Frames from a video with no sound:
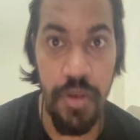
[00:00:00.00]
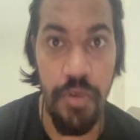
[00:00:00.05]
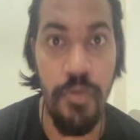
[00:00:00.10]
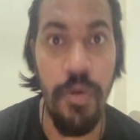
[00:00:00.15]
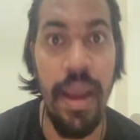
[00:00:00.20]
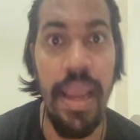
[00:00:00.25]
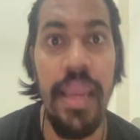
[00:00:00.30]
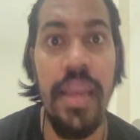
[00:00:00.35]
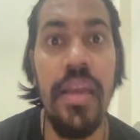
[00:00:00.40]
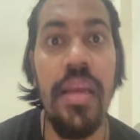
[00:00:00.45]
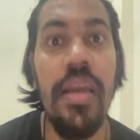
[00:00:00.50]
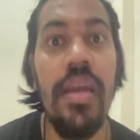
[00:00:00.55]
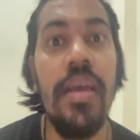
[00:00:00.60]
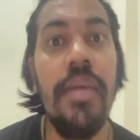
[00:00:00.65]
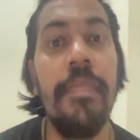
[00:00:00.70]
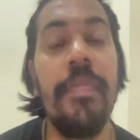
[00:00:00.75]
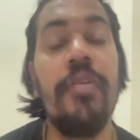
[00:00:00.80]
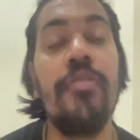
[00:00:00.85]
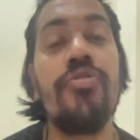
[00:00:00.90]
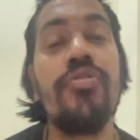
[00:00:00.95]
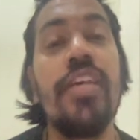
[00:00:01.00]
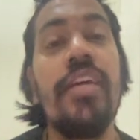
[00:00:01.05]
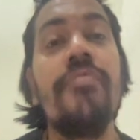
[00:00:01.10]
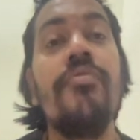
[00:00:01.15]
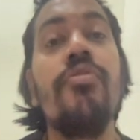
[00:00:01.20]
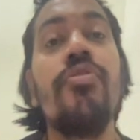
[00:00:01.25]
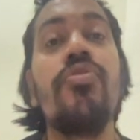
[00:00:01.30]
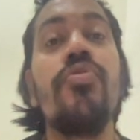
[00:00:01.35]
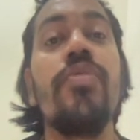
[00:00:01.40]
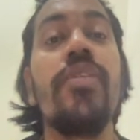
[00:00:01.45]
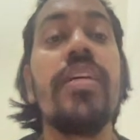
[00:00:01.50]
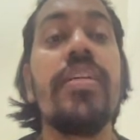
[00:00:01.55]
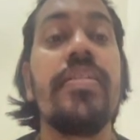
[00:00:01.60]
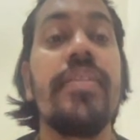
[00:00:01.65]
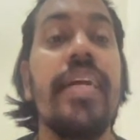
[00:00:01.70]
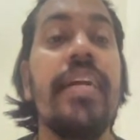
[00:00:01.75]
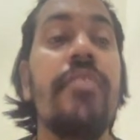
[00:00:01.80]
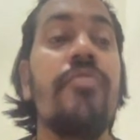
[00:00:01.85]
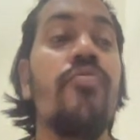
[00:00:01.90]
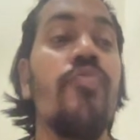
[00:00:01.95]
Why? Because they want to
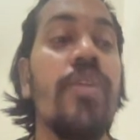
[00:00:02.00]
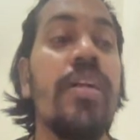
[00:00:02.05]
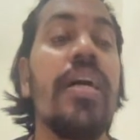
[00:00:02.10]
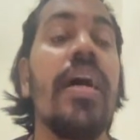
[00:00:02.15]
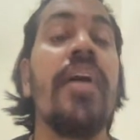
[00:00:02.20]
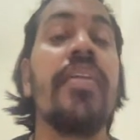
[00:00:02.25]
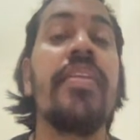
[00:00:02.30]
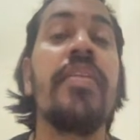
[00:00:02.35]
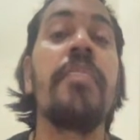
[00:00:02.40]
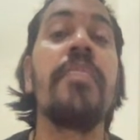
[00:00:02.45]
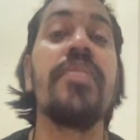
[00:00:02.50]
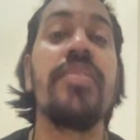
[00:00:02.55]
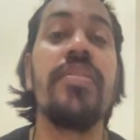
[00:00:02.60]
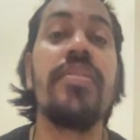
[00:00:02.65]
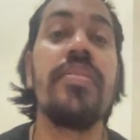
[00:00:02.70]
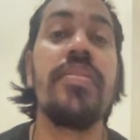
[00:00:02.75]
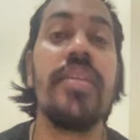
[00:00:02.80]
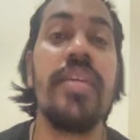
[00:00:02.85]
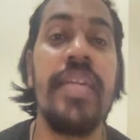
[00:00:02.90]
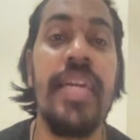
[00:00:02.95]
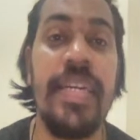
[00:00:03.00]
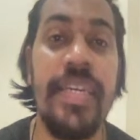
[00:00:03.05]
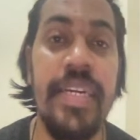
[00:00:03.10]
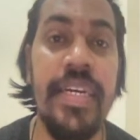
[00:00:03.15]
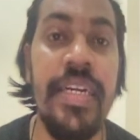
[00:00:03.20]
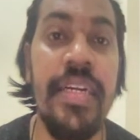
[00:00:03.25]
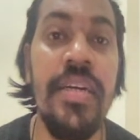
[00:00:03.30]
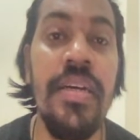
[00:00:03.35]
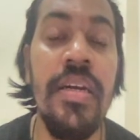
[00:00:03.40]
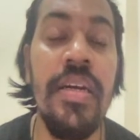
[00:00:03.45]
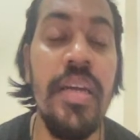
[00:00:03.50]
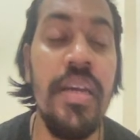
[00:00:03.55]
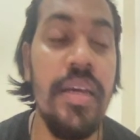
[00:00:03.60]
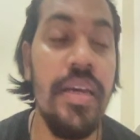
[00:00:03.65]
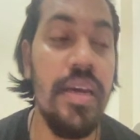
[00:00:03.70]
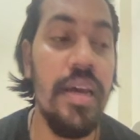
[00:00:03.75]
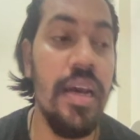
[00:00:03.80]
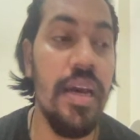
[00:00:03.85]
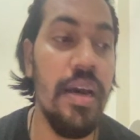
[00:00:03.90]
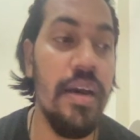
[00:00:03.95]
understand what other machines connected
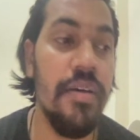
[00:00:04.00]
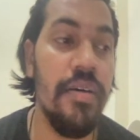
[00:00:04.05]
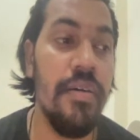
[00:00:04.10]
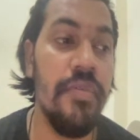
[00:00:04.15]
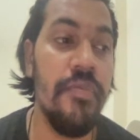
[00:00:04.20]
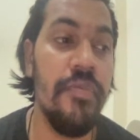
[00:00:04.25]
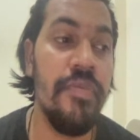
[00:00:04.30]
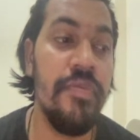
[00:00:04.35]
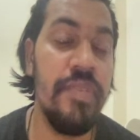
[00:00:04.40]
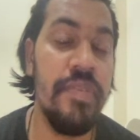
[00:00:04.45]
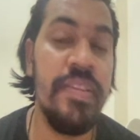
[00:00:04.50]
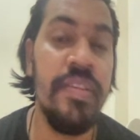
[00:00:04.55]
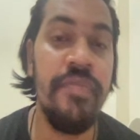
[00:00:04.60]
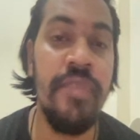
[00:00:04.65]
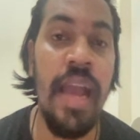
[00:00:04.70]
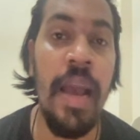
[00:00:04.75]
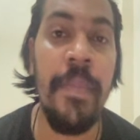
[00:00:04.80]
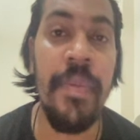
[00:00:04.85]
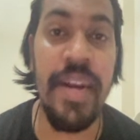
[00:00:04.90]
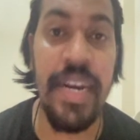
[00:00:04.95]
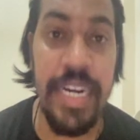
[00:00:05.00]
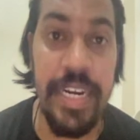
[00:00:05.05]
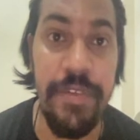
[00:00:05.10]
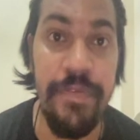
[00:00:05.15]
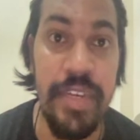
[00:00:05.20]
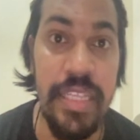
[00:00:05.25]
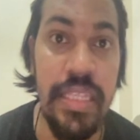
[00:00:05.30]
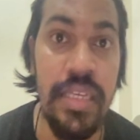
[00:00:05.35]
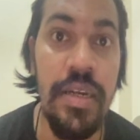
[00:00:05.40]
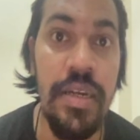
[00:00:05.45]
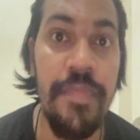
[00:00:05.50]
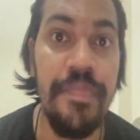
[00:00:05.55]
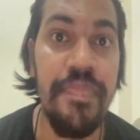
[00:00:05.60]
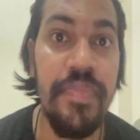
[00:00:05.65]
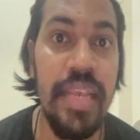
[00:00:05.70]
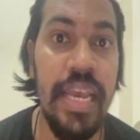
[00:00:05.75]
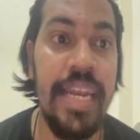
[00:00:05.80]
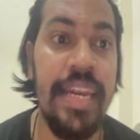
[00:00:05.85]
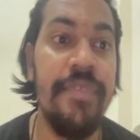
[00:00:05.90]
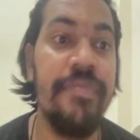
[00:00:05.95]
I'm connected with,
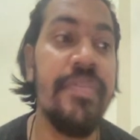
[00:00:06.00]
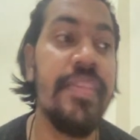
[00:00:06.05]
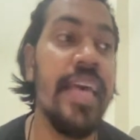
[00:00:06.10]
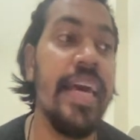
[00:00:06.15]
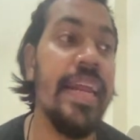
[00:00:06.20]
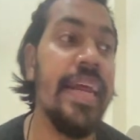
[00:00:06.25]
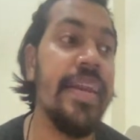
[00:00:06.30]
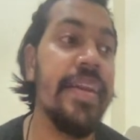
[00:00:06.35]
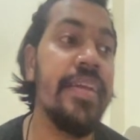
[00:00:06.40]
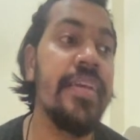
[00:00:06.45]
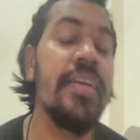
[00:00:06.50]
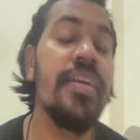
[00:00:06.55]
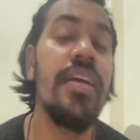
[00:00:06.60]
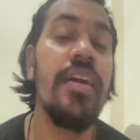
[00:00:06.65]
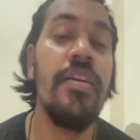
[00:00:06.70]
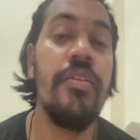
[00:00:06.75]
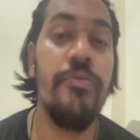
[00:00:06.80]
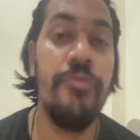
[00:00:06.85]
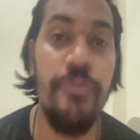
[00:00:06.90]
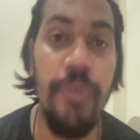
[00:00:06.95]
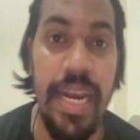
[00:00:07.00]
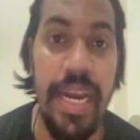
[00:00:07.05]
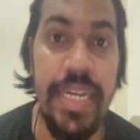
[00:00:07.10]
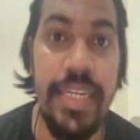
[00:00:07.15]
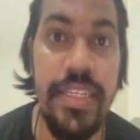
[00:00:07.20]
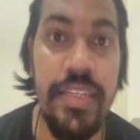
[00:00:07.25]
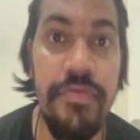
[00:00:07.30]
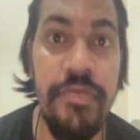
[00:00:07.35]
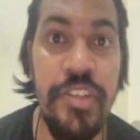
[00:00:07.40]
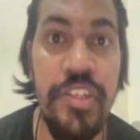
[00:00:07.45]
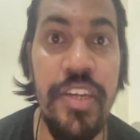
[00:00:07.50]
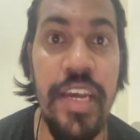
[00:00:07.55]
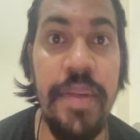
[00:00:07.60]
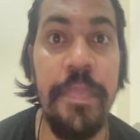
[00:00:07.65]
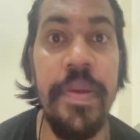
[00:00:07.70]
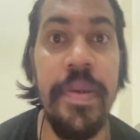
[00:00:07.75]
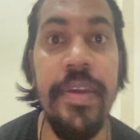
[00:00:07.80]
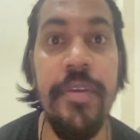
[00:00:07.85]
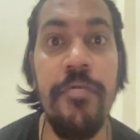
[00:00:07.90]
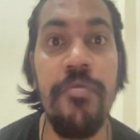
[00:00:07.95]
and if there are any files which
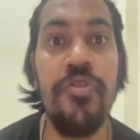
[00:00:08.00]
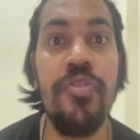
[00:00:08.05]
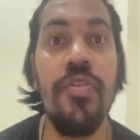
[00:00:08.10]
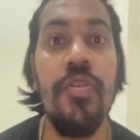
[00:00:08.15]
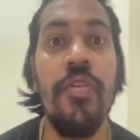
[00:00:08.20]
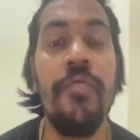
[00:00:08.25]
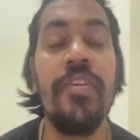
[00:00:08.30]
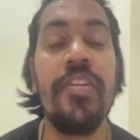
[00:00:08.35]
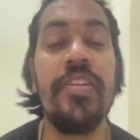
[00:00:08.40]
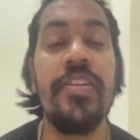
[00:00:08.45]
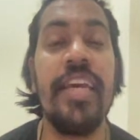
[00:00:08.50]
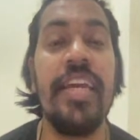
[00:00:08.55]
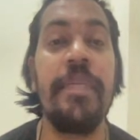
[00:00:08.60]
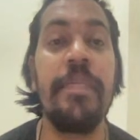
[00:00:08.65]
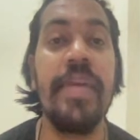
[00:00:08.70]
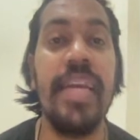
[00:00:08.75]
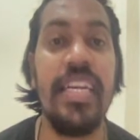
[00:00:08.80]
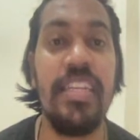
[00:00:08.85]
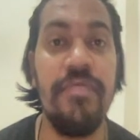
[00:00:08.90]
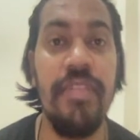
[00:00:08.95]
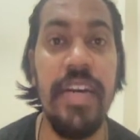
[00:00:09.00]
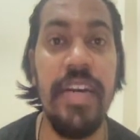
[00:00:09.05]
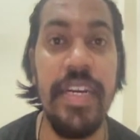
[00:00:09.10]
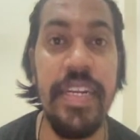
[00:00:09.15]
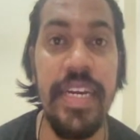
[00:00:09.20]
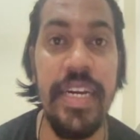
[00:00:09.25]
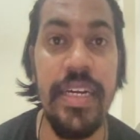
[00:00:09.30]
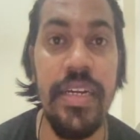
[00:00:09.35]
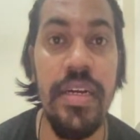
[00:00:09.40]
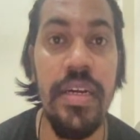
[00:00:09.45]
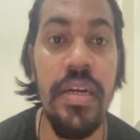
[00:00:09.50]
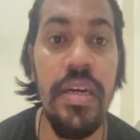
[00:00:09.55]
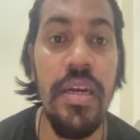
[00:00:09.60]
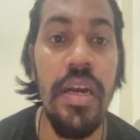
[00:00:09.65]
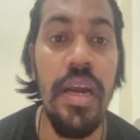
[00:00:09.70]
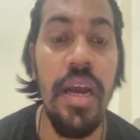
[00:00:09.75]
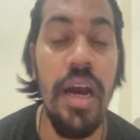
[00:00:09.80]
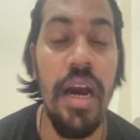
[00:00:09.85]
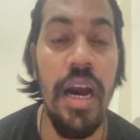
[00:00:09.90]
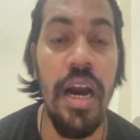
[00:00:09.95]
can be used or which can be exfiltrated,
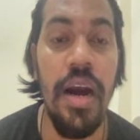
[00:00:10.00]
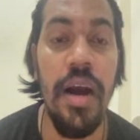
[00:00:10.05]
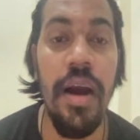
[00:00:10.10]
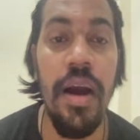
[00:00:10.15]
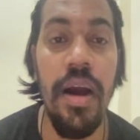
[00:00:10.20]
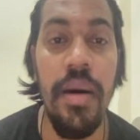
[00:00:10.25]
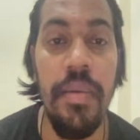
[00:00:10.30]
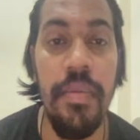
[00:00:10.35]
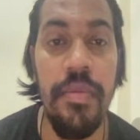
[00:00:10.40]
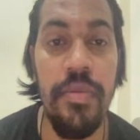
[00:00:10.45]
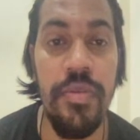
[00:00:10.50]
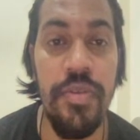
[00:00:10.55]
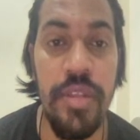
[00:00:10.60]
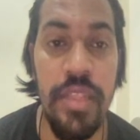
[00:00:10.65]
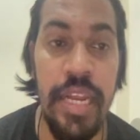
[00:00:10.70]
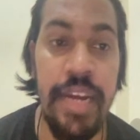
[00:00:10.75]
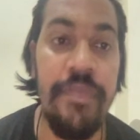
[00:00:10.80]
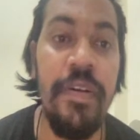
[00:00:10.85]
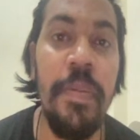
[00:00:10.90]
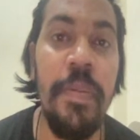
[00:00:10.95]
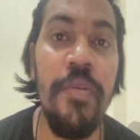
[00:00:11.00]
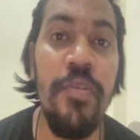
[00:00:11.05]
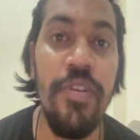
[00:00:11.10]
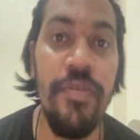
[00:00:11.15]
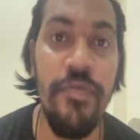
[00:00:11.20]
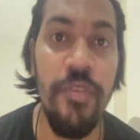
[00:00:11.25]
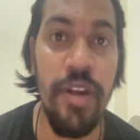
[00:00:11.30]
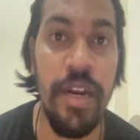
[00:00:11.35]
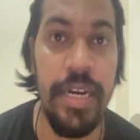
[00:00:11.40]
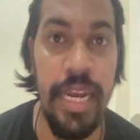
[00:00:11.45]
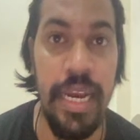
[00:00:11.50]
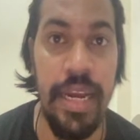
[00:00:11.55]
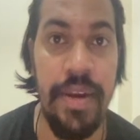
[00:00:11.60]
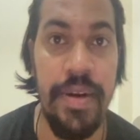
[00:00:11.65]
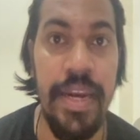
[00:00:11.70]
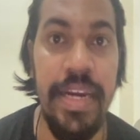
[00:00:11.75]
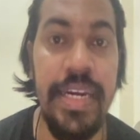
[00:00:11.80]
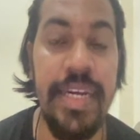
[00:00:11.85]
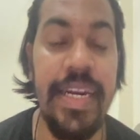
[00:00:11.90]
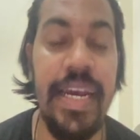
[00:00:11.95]
that will be good for attacker,
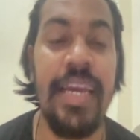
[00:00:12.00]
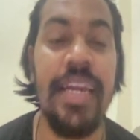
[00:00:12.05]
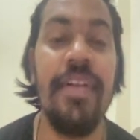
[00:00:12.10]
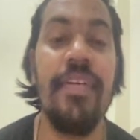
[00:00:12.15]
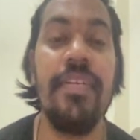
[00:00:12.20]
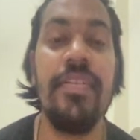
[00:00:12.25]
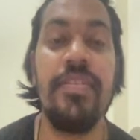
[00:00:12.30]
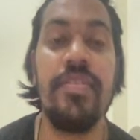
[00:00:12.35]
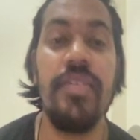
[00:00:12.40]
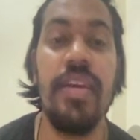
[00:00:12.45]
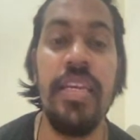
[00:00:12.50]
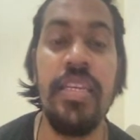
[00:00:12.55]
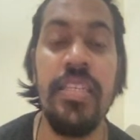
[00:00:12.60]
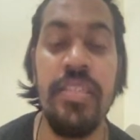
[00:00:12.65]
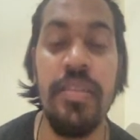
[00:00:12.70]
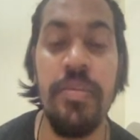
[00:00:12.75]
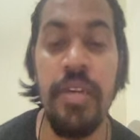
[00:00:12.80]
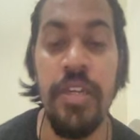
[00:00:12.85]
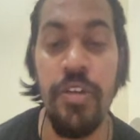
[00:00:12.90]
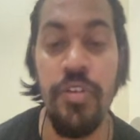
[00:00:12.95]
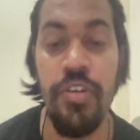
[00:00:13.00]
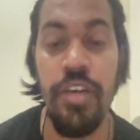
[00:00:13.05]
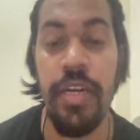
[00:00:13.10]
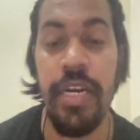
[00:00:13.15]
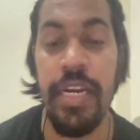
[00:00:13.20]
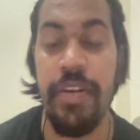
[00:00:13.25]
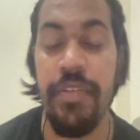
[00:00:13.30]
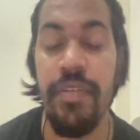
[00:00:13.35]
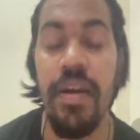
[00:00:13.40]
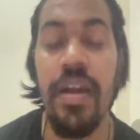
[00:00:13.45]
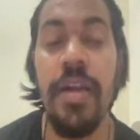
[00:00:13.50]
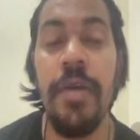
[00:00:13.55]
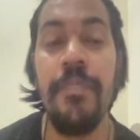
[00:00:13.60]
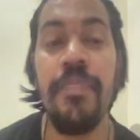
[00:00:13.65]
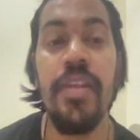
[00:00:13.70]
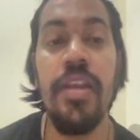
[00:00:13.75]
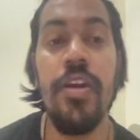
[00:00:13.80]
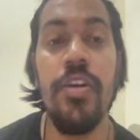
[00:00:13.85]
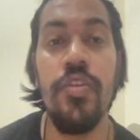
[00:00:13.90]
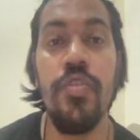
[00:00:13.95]
right? Attacker is into your network
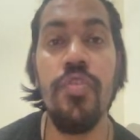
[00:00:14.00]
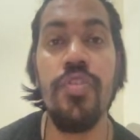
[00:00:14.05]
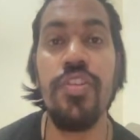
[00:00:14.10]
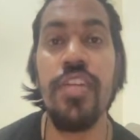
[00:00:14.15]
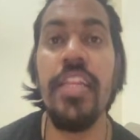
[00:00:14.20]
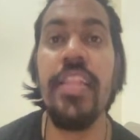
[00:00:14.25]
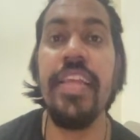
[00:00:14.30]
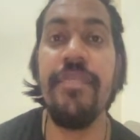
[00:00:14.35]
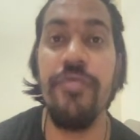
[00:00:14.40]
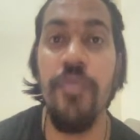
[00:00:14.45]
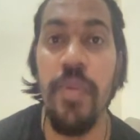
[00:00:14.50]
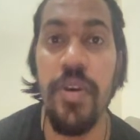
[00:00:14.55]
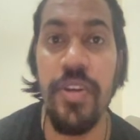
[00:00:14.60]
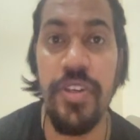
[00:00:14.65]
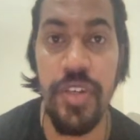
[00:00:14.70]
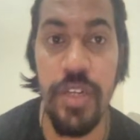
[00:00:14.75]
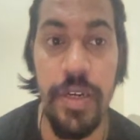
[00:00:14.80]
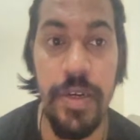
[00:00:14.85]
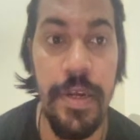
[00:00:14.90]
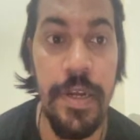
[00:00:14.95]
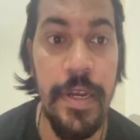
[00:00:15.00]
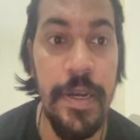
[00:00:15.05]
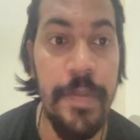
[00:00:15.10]
to steal the information.